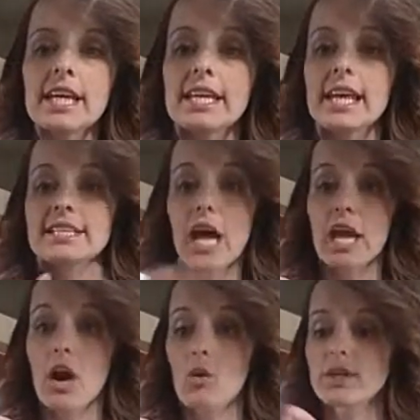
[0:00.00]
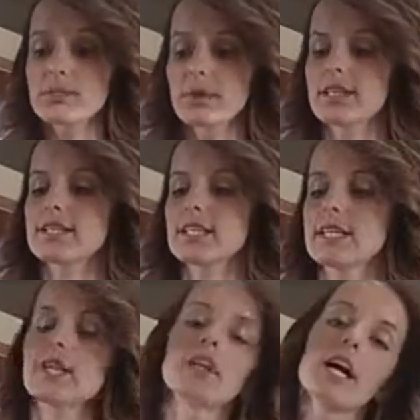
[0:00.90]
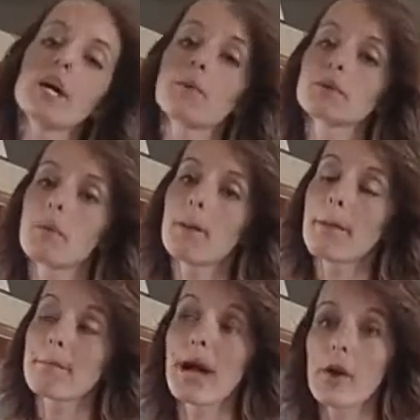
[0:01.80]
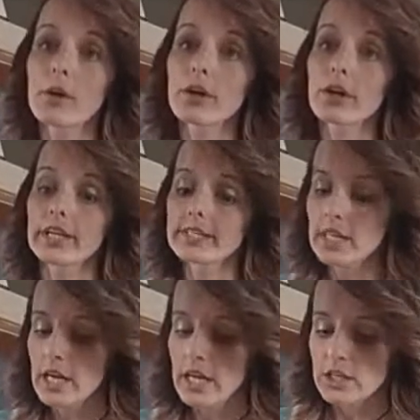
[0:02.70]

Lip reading: Yes, I always put this in here. I always want my power greens